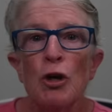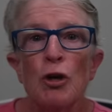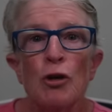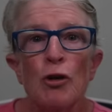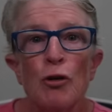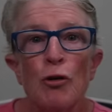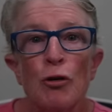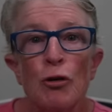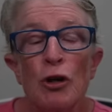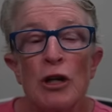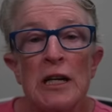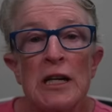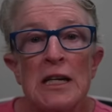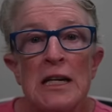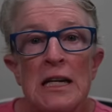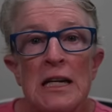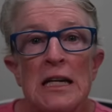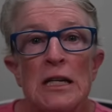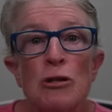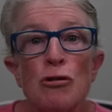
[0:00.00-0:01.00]
you're going to
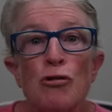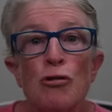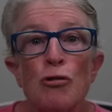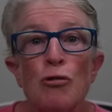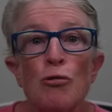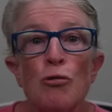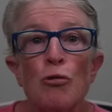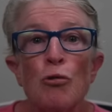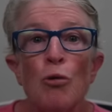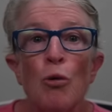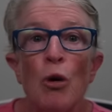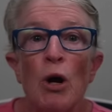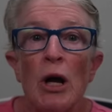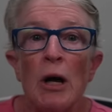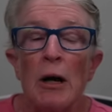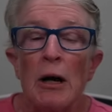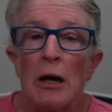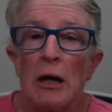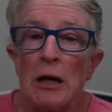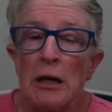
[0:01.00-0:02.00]
need to
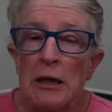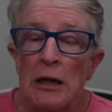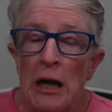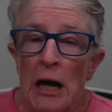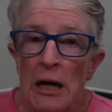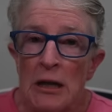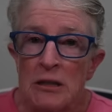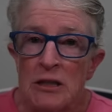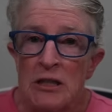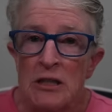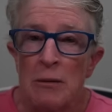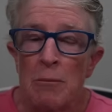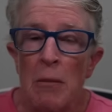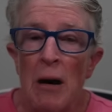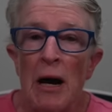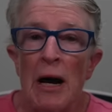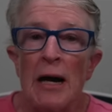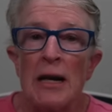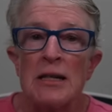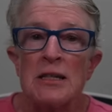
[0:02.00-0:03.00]

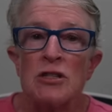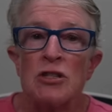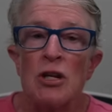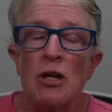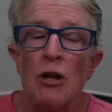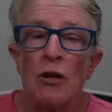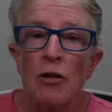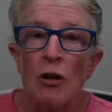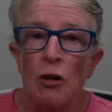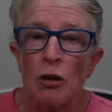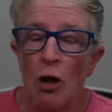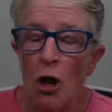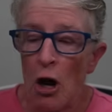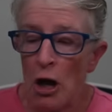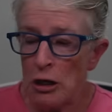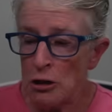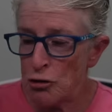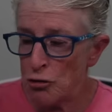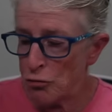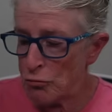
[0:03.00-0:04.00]
customize the
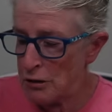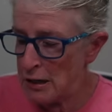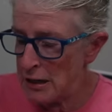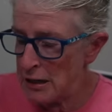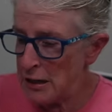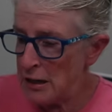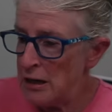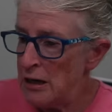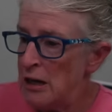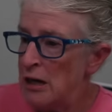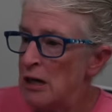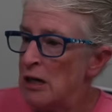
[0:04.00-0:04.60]
lock screen.